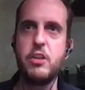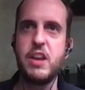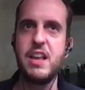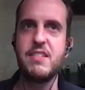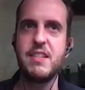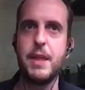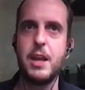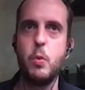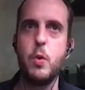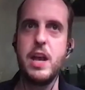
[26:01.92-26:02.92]
is something
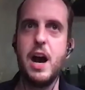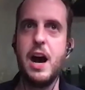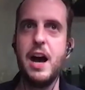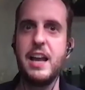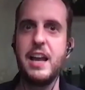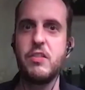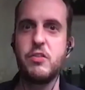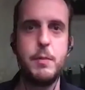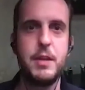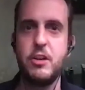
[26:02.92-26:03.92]
we are
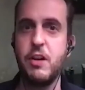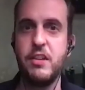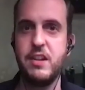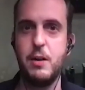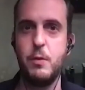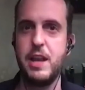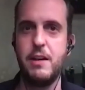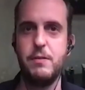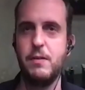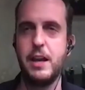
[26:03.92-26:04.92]
extremely interested in, we
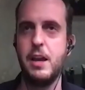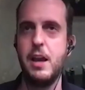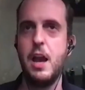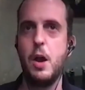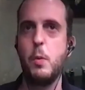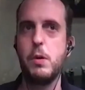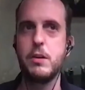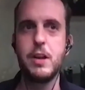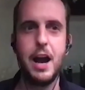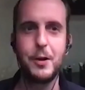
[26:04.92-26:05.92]

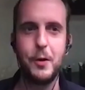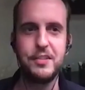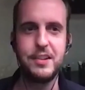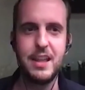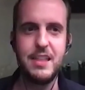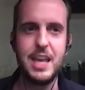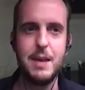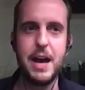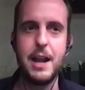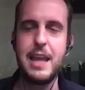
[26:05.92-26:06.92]
are constantly thinking
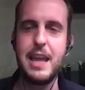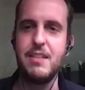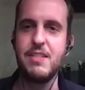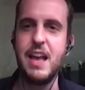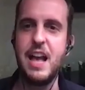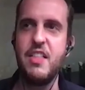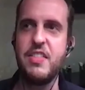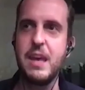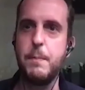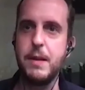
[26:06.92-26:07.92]
about, is the
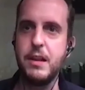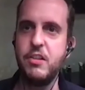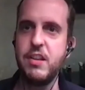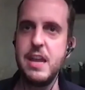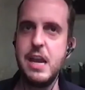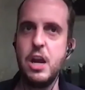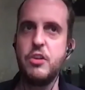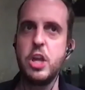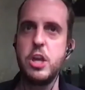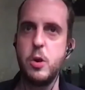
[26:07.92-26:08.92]
ability to
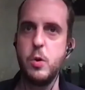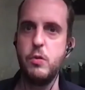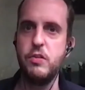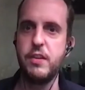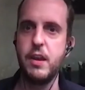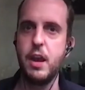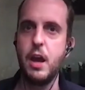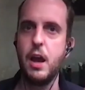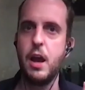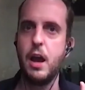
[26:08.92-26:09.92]
use
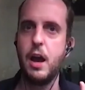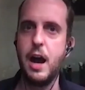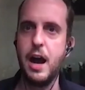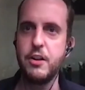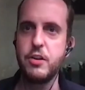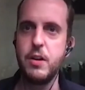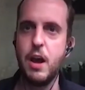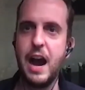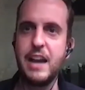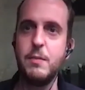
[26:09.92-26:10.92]

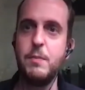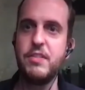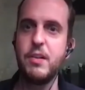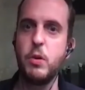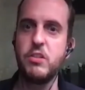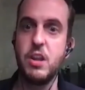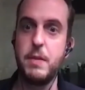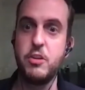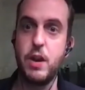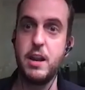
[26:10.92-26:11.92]
items which can be
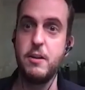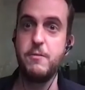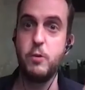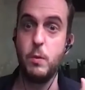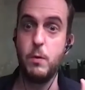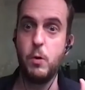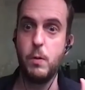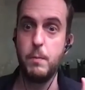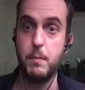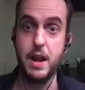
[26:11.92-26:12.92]
traded for
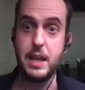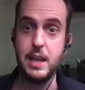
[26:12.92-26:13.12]
money.